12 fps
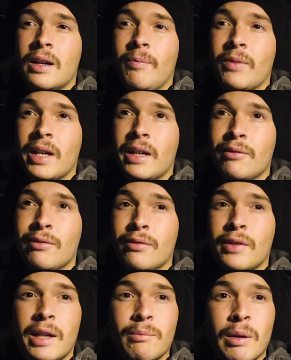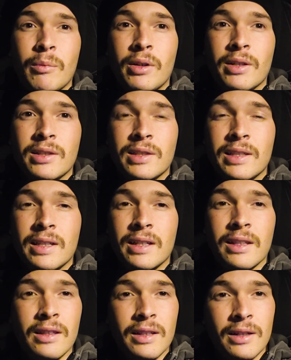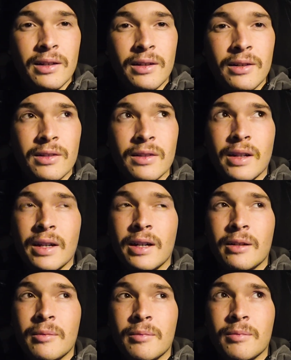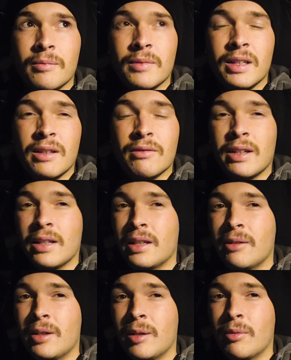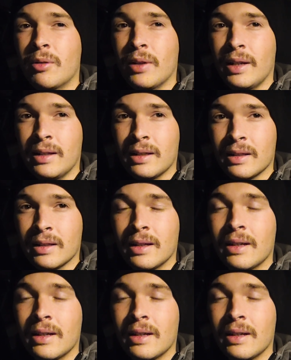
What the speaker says: I have vague memories seeing in theaters, and I vaguely remember liking.